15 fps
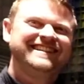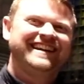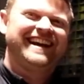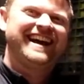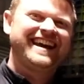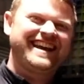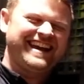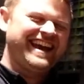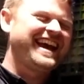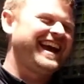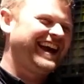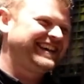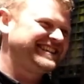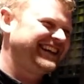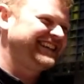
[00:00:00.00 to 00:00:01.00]

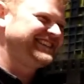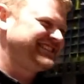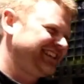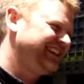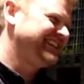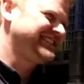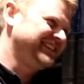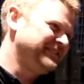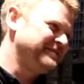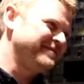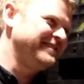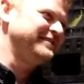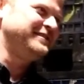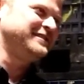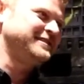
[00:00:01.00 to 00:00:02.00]
Yeah, exactly. So that's going to be
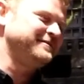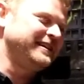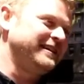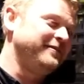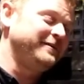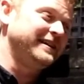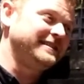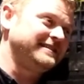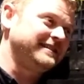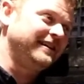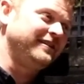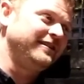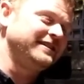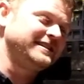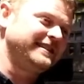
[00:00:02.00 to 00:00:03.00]
pretty awesome, mate.
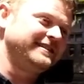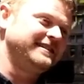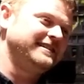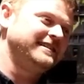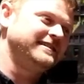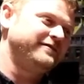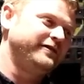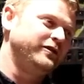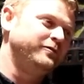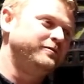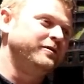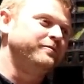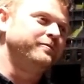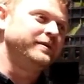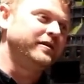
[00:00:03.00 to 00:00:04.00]
He's had the fuel
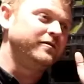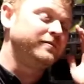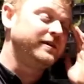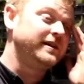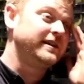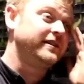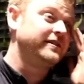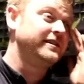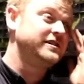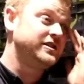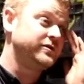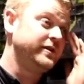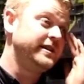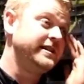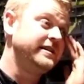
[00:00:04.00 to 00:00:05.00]
pump built by a guy in
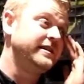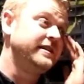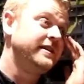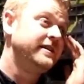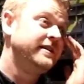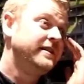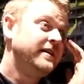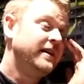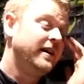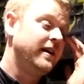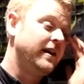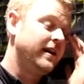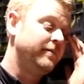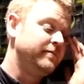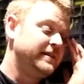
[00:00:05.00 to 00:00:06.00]
Sweden,
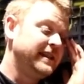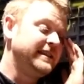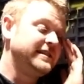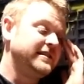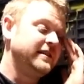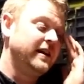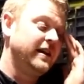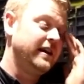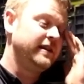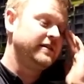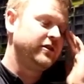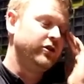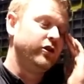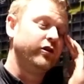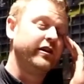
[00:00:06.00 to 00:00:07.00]
Shore on
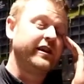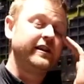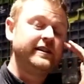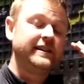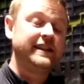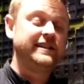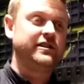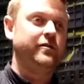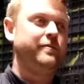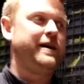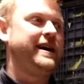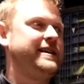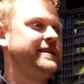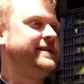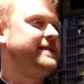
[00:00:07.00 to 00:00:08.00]
it, diesel
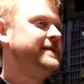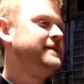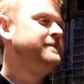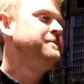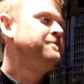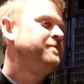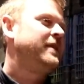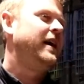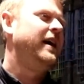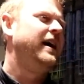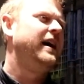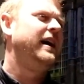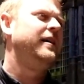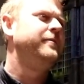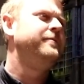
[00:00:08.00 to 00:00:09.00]
Meccan.
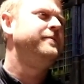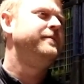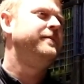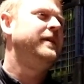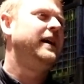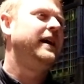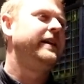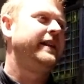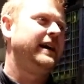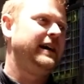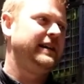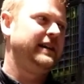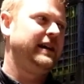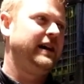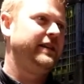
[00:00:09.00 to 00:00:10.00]
And that,
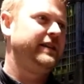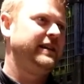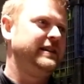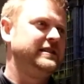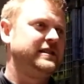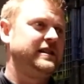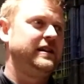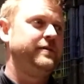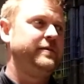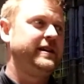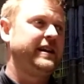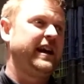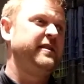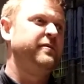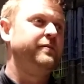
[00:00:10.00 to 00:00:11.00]
I think it's going to be
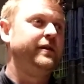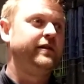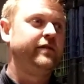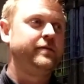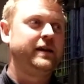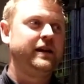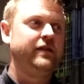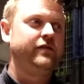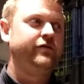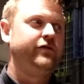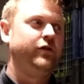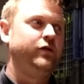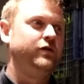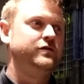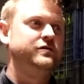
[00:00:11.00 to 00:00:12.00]
capable of about
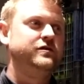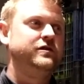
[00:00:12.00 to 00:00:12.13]
400